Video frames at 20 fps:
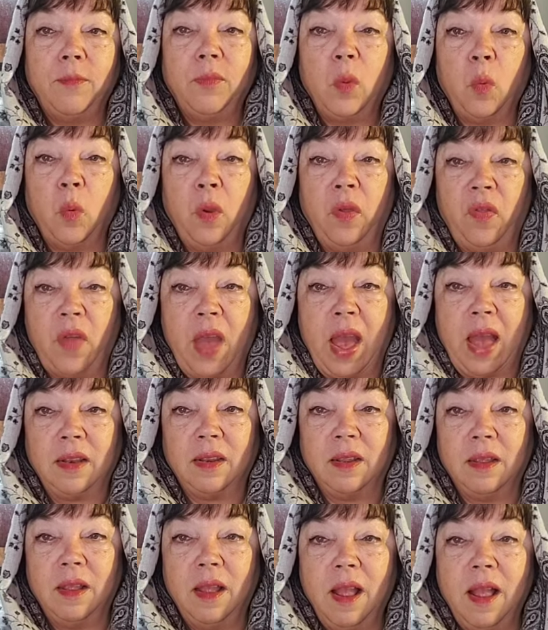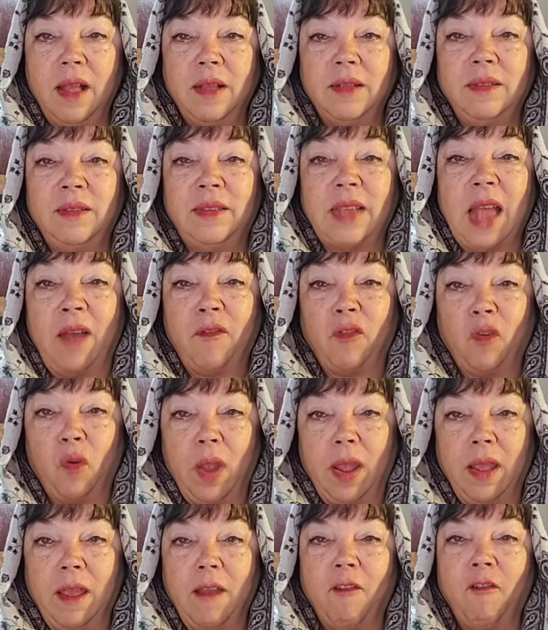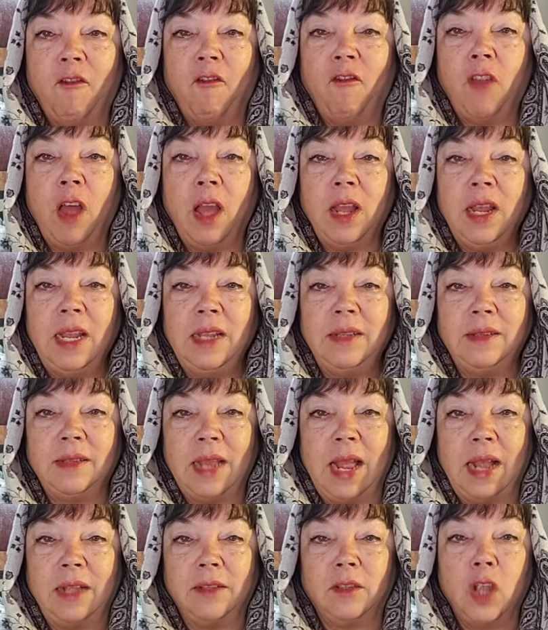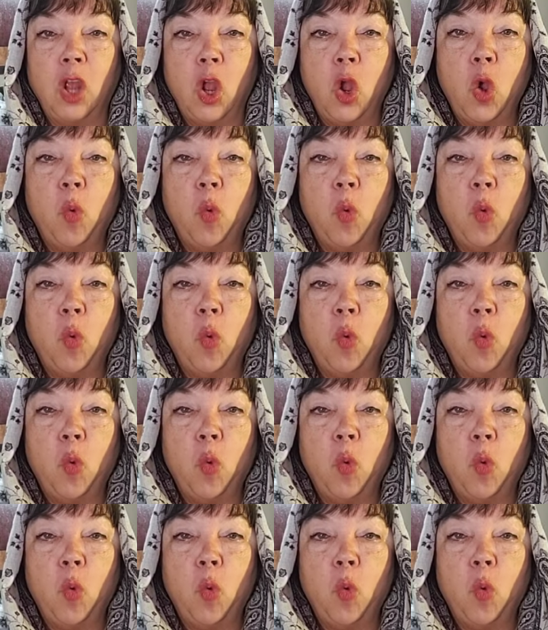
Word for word: With that, Zavare flung his lance,